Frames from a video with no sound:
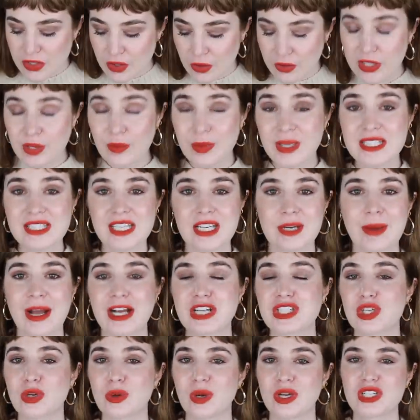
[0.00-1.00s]
The only ones that I'm
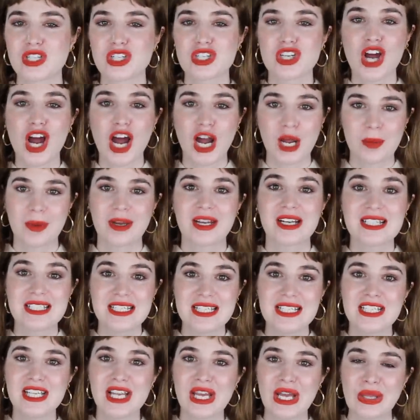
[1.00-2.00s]
actually going to talk about in
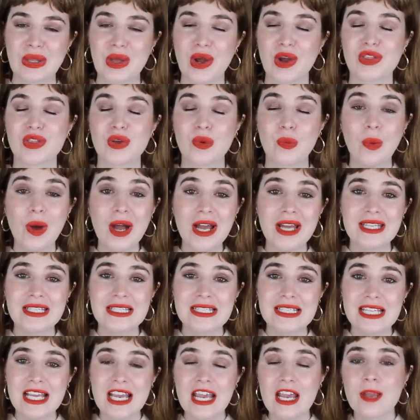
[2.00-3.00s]
detail are the
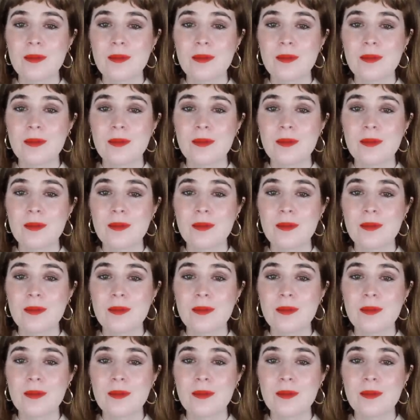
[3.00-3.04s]
ones